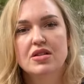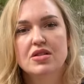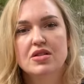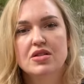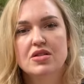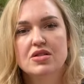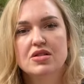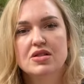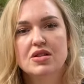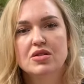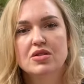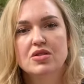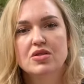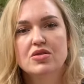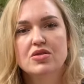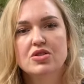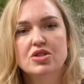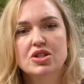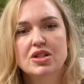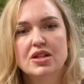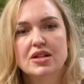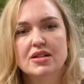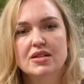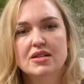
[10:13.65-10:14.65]

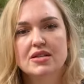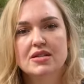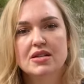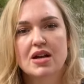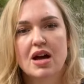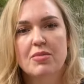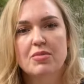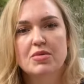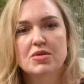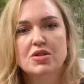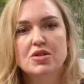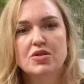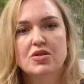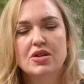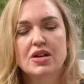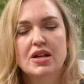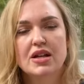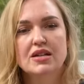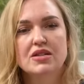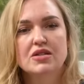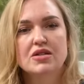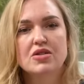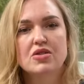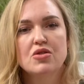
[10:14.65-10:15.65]
solutions,
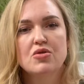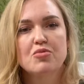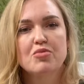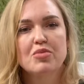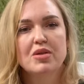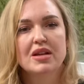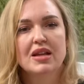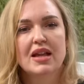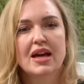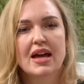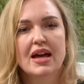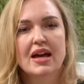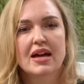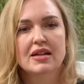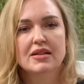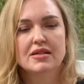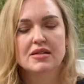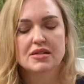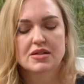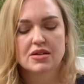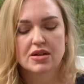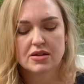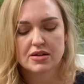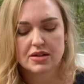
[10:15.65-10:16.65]
opportunities, new
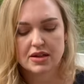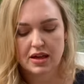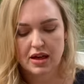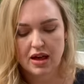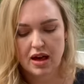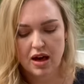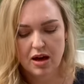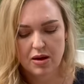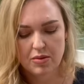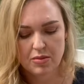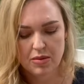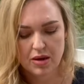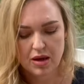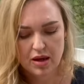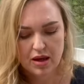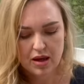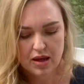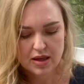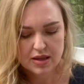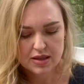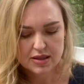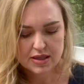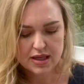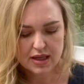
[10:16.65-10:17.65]
plans start to come
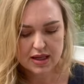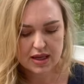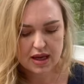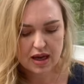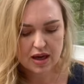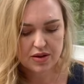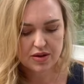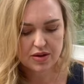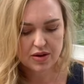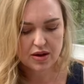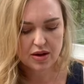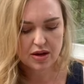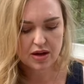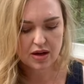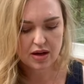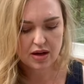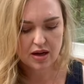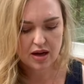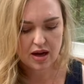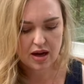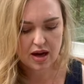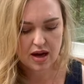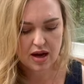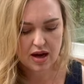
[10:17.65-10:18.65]
together,
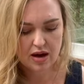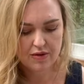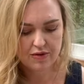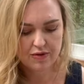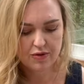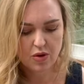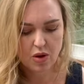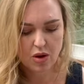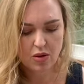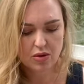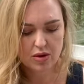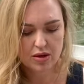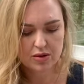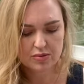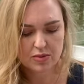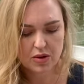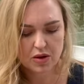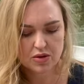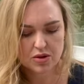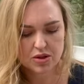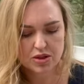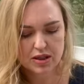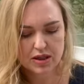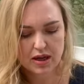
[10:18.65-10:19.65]
forward
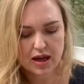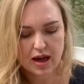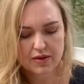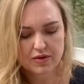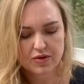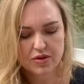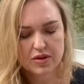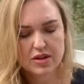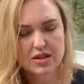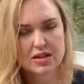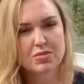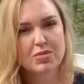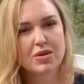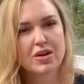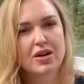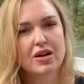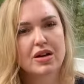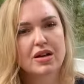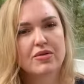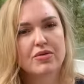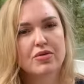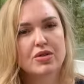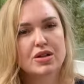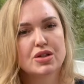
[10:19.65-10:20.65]
motion after this
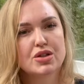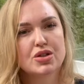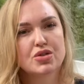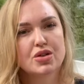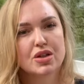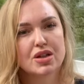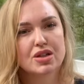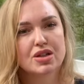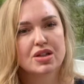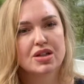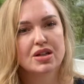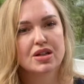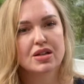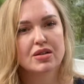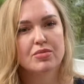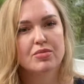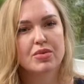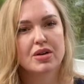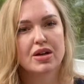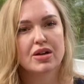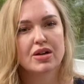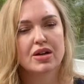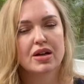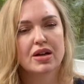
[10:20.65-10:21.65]
period of restriction,
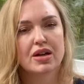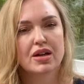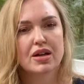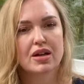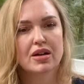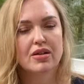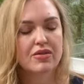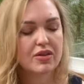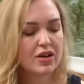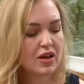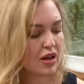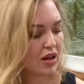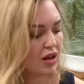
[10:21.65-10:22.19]
period of